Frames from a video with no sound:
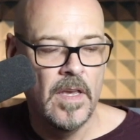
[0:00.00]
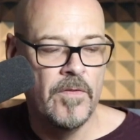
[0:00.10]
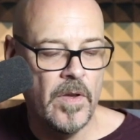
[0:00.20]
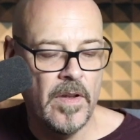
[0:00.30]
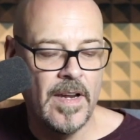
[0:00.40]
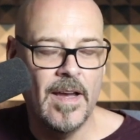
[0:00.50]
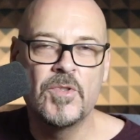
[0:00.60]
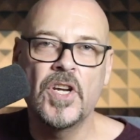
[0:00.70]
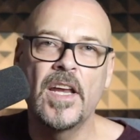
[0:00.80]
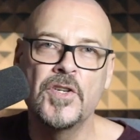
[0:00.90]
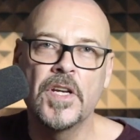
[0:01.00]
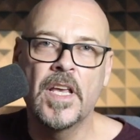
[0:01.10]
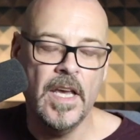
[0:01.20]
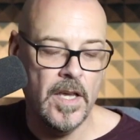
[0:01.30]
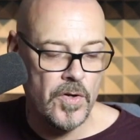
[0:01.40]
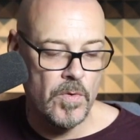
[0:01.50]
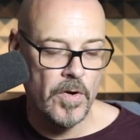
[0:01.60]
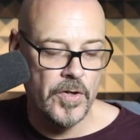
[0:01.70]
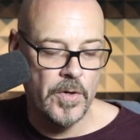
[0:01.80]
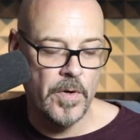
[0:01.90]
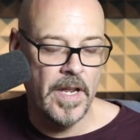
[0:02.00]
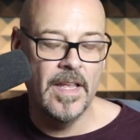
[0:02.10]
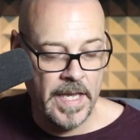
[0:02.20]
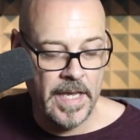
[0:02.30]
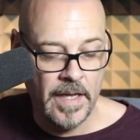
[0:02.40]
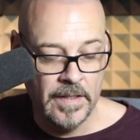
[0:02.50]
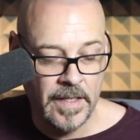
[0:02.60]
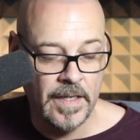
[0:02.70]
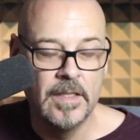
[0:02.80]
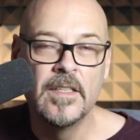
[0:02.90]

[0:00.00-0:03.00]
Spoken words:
you end up changing key and you want to do it here, like...